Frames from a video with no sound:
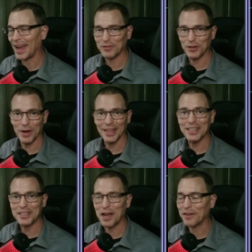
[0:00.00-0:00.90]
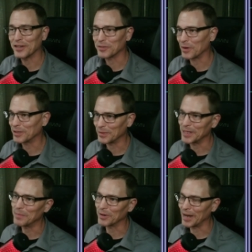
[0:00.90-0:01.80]
after I let Stockfish run to a
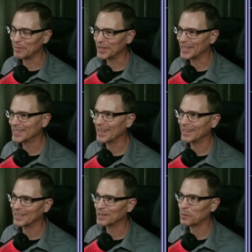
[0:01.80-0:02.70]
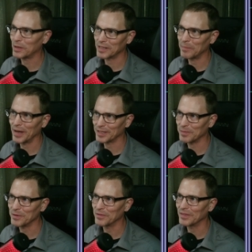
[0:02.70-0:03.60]
deeper depth, it said that this was the best
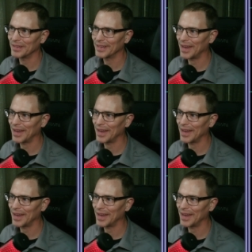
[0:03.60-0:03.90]
move,